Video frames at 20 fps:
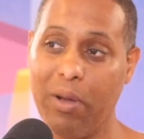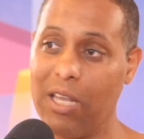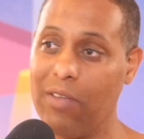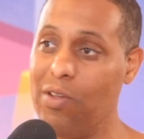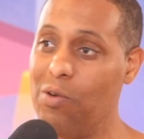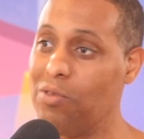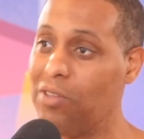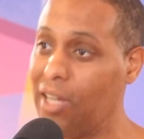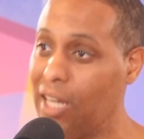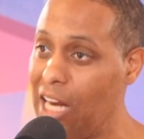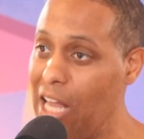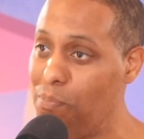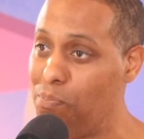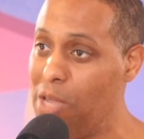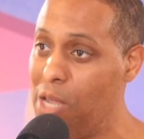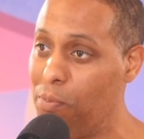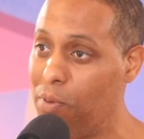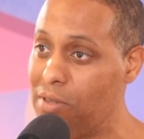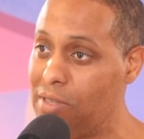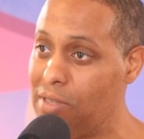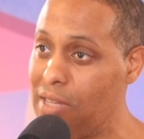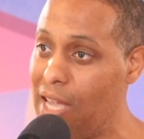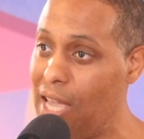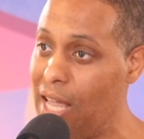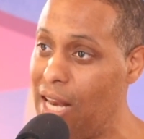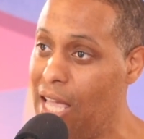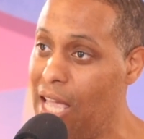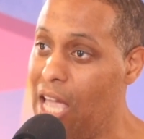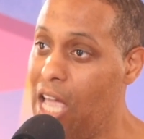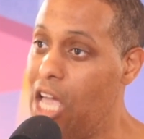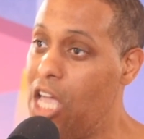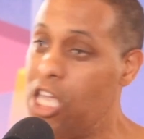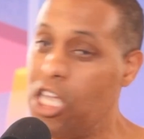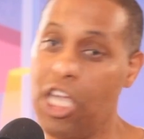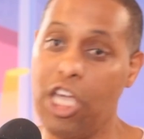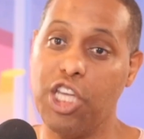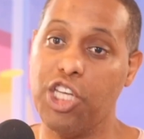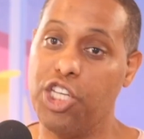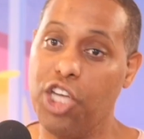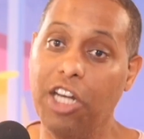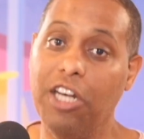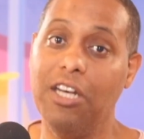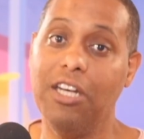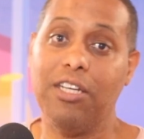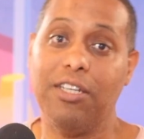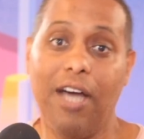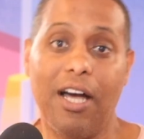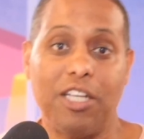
But if he was looking at people saying, you shouldn't